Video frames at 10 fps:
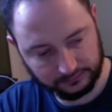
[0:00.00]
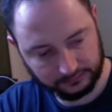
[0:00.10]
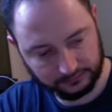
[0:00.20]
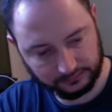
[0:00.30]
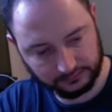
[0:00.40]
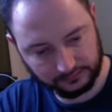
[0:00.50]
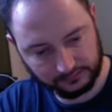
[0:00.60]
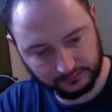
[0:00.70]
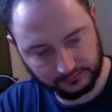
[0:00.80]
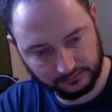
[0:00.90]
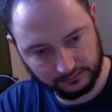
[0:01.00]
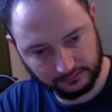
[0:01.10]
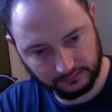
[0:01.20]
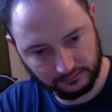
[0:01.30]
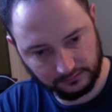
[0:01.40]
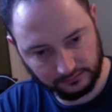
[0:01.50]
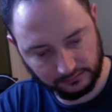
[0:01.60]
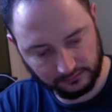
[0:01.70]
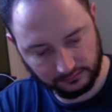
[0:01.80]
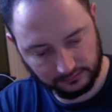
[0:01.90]

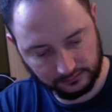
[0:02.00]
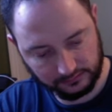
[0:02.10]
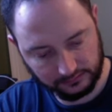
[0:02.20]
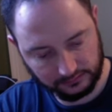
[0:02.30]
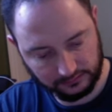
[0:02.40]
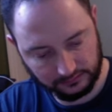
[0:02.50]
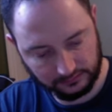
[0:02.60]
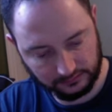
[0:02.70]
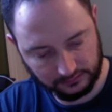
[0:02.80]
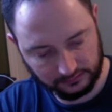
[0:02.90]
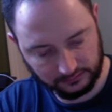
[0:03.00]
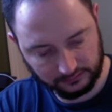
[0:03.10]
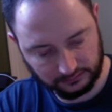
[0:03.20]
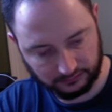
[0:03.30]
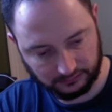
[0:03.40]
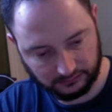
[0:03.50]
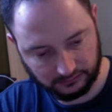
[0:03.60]
No words are spoken by the person on screen.